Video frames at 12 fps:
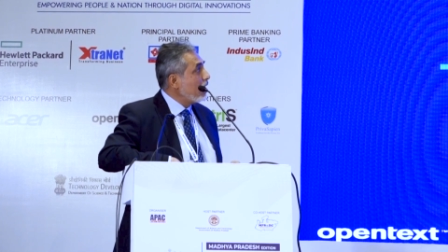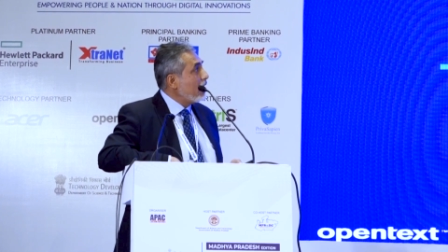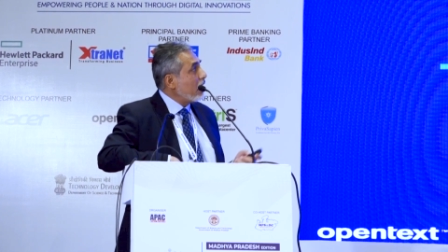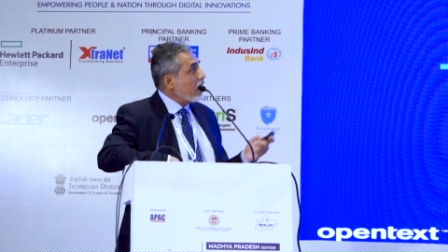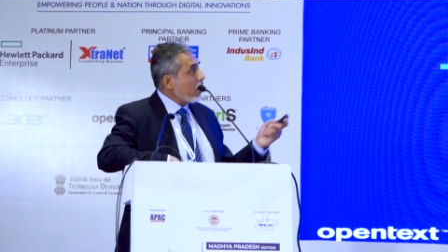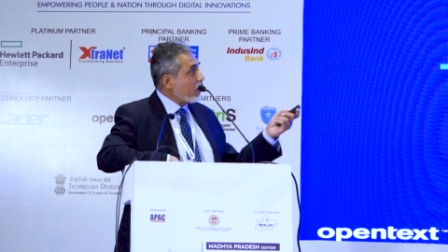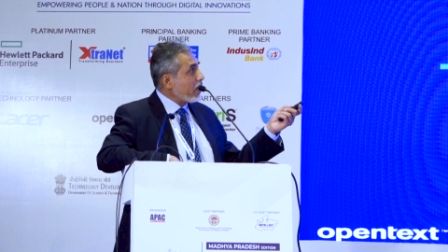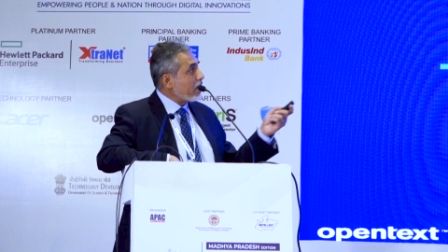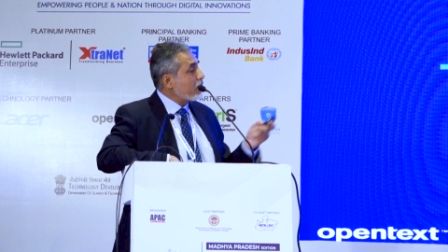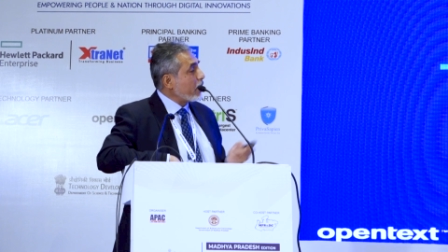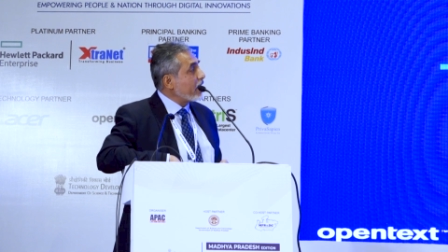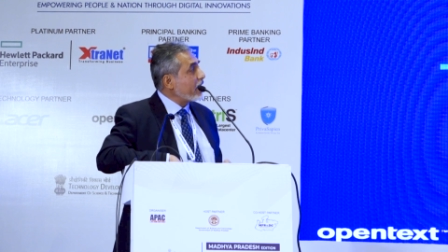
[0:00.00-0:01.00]
Uh, we are
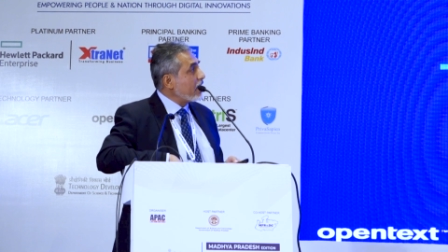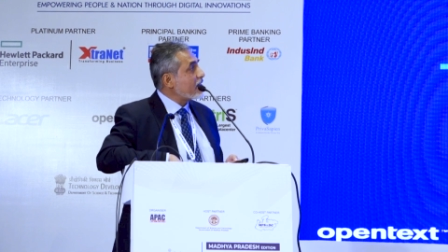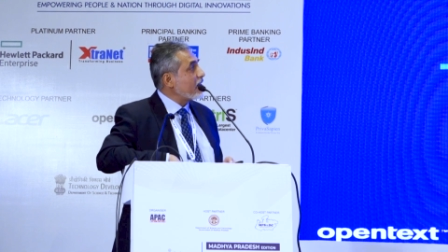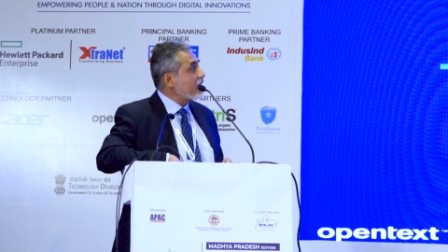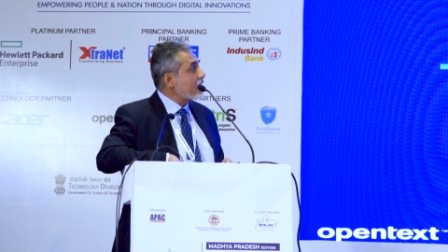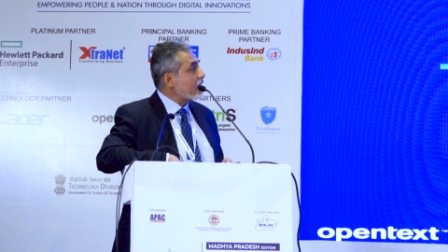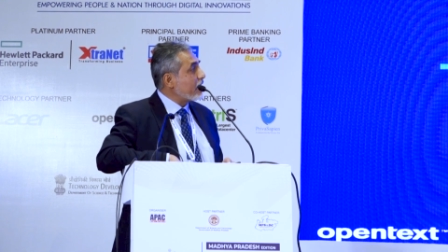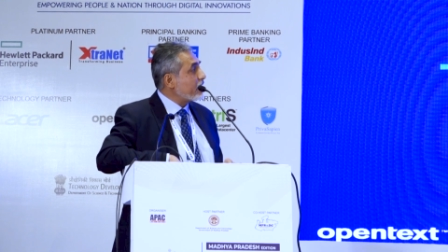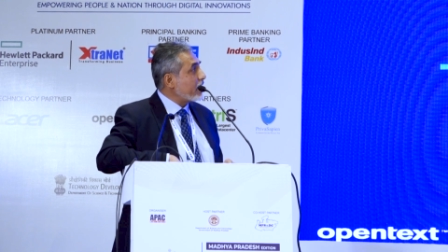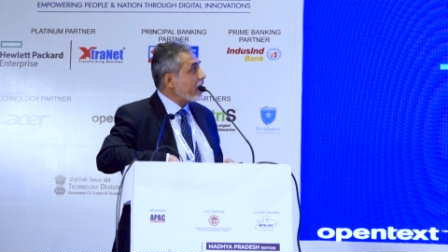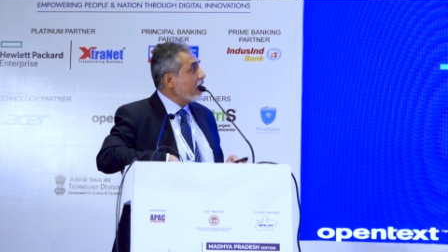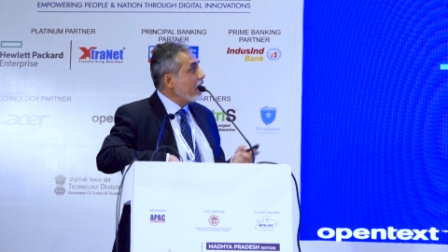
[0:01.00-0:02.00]
20 years in this
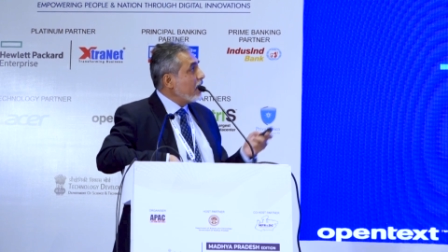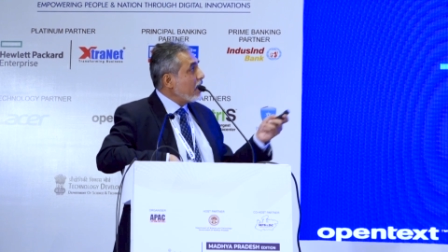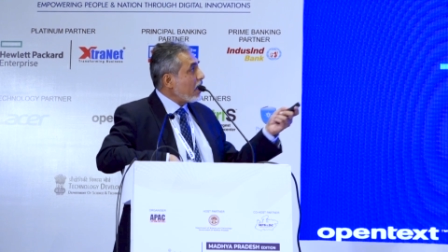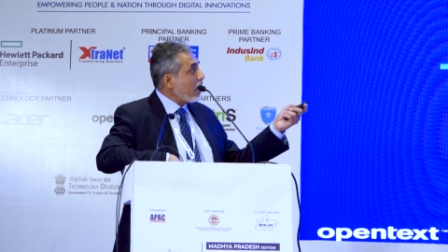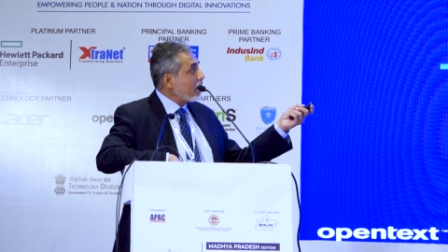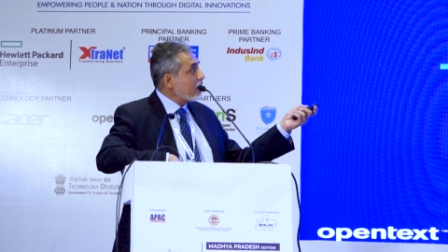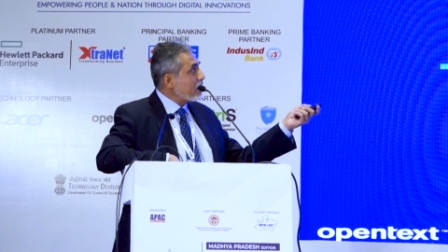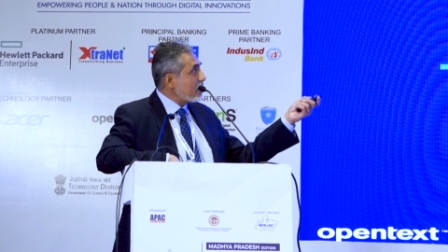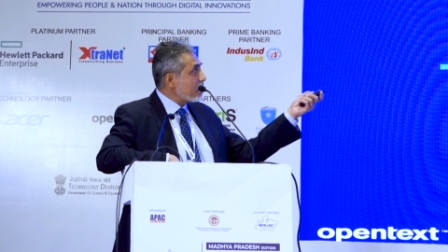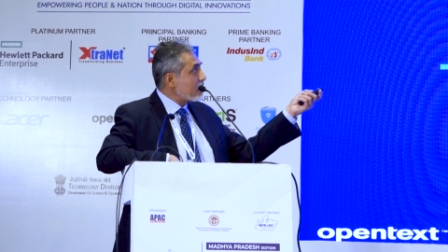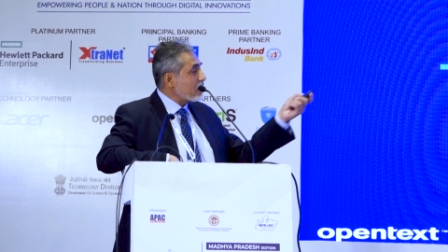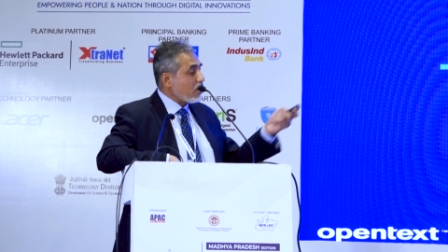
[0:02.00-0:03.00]
country, and this
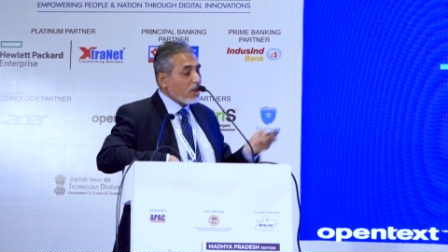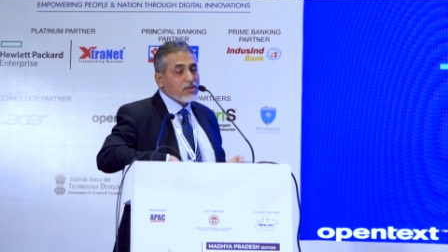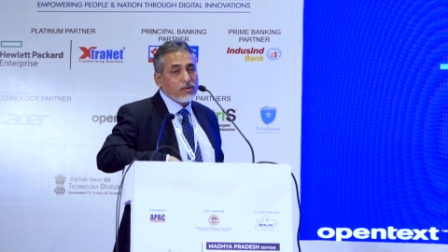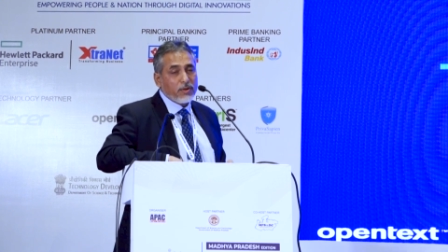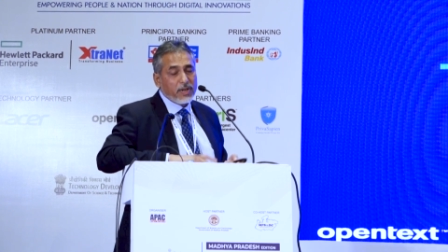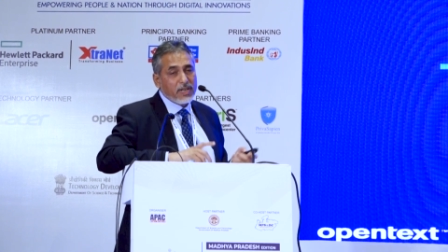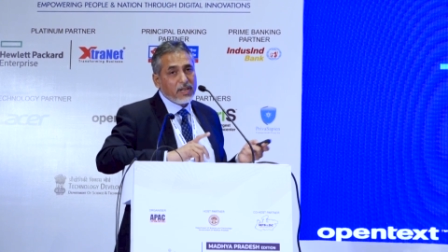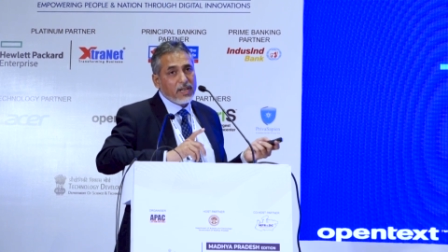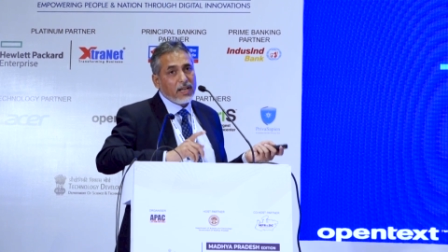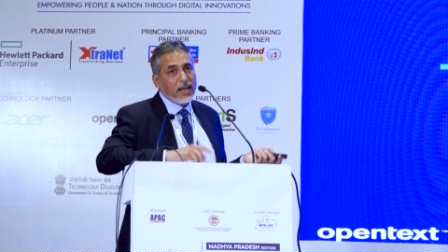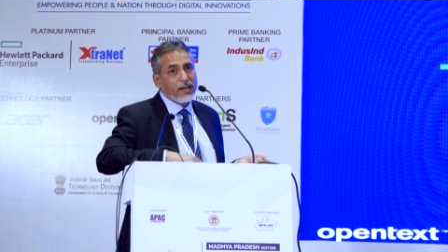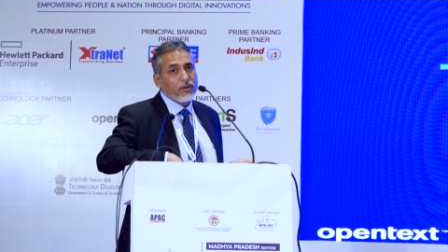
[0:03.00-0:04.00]
is also in,
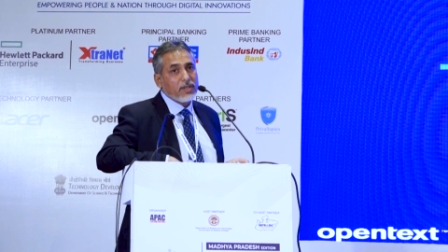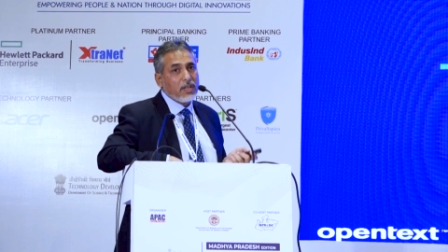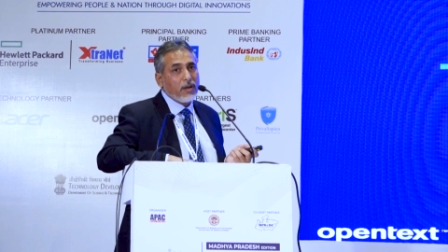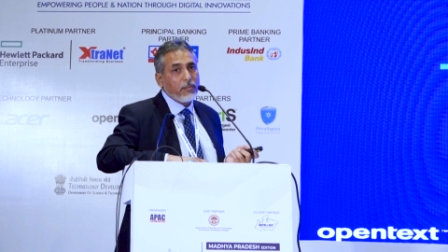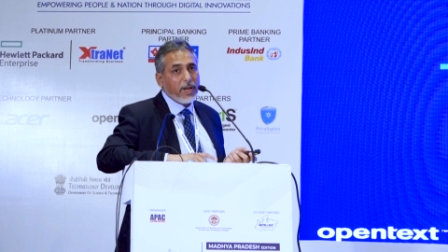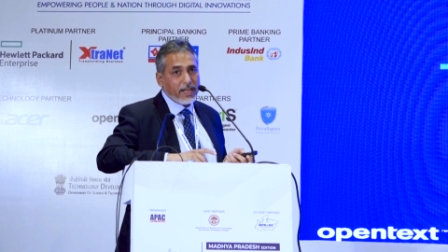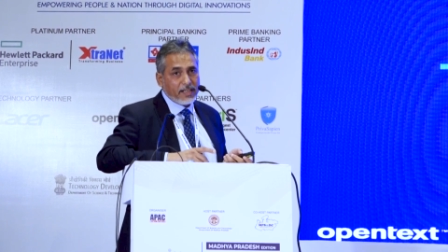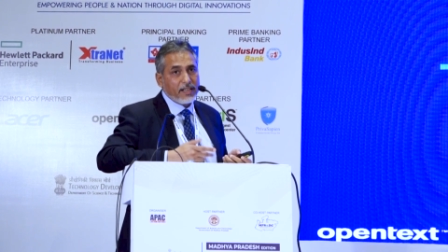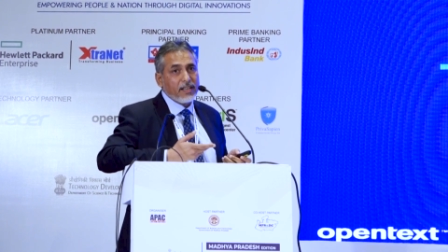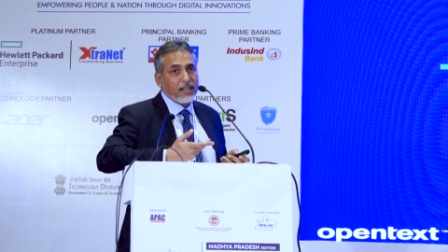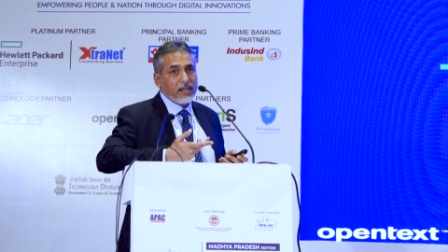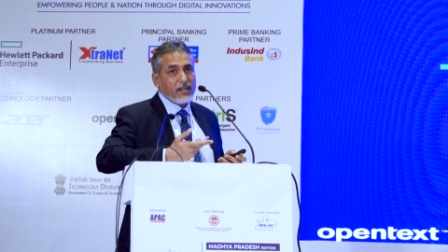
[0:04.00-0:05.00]
in line with the Make in
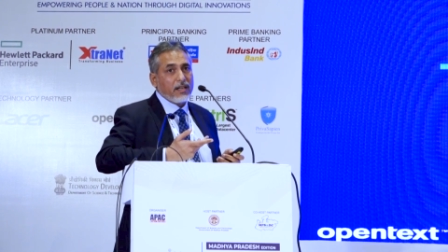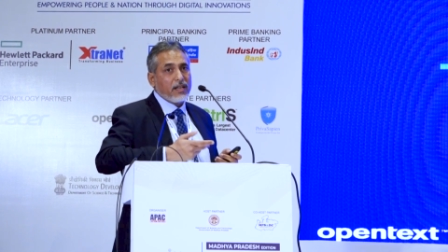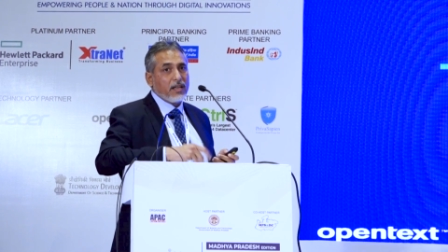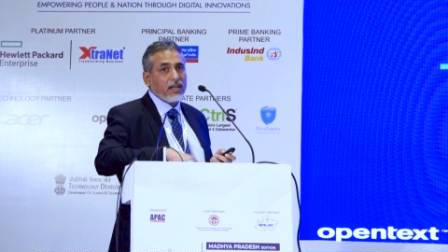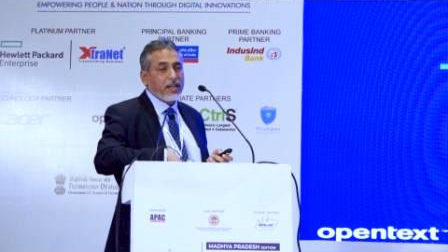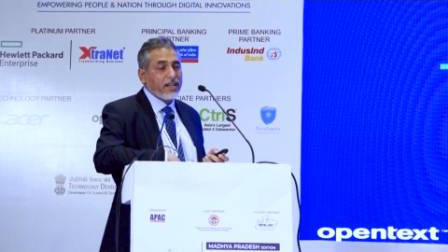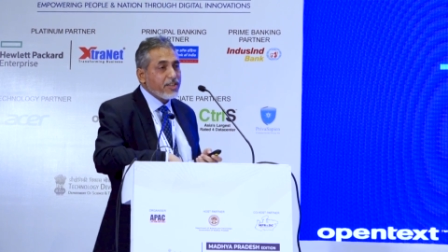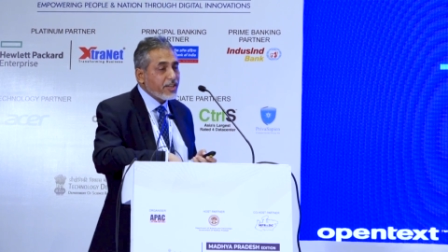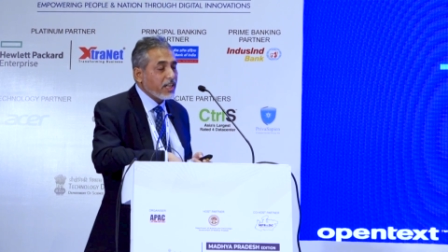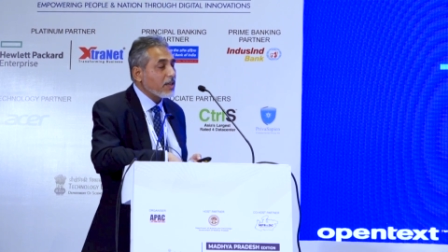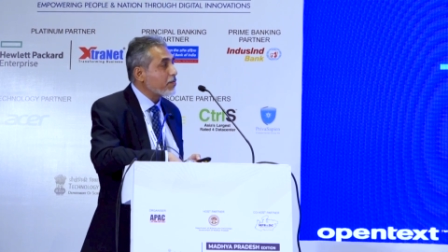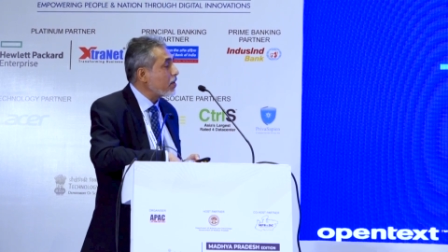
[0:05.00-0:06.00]
India uh,
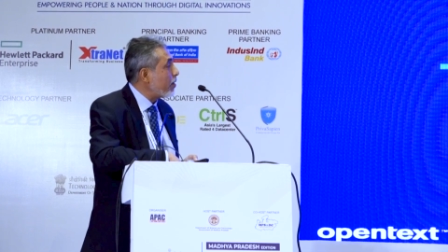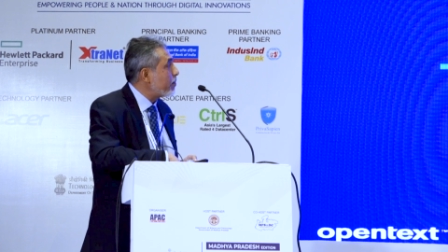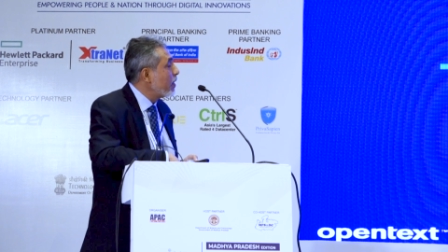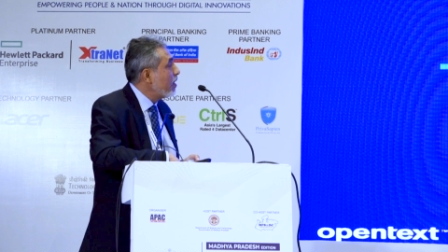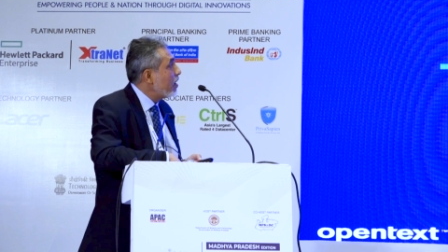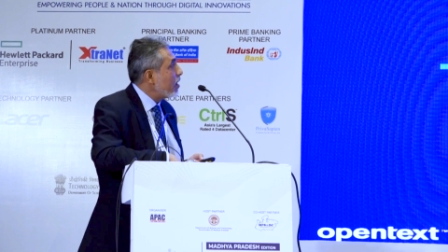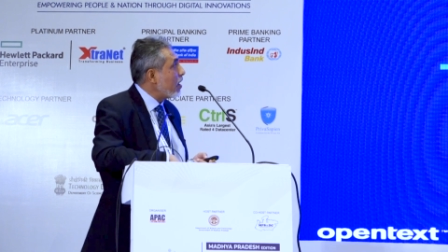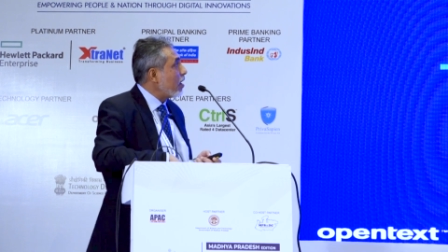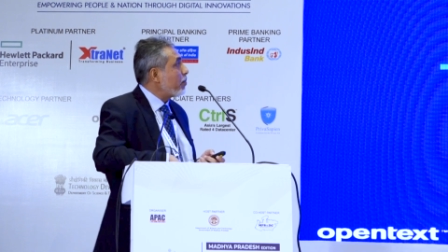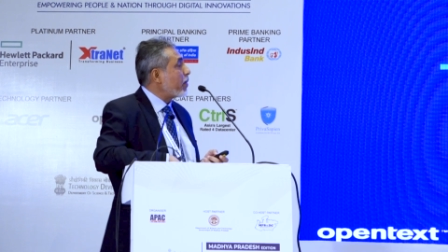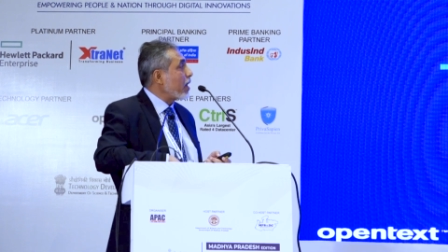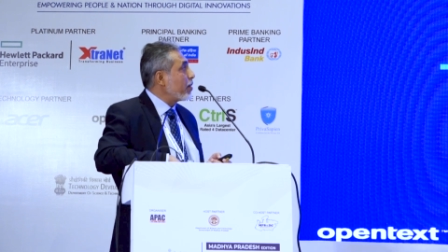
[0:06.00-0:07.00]
initiatives of uh,
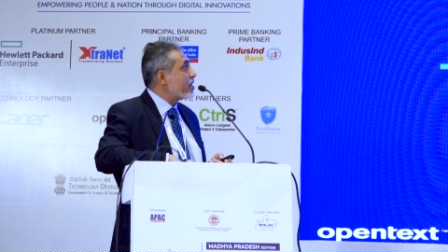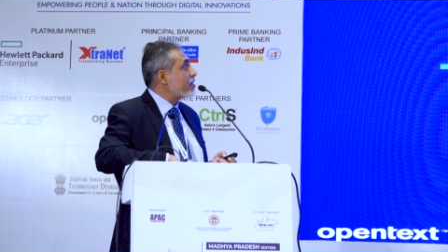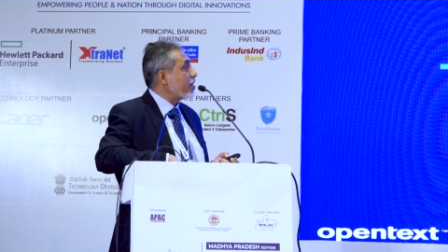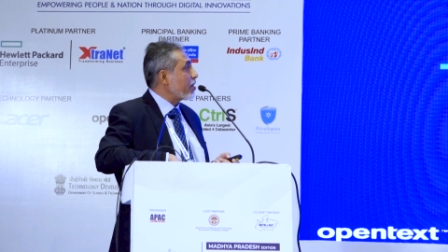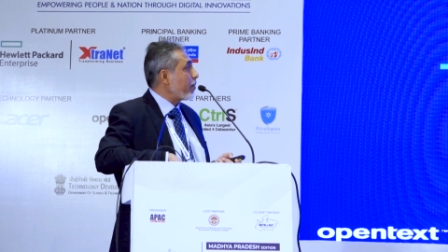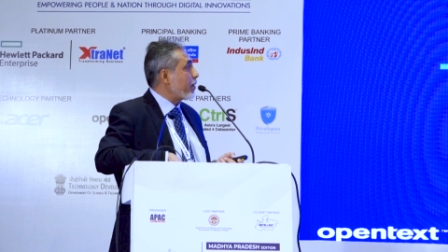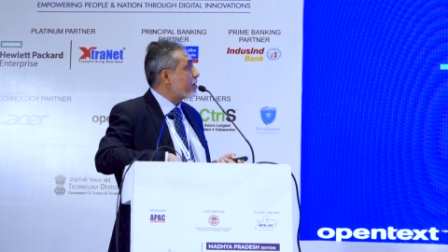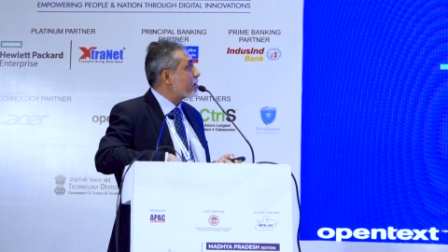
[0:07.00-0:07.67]
Prime Minister's office.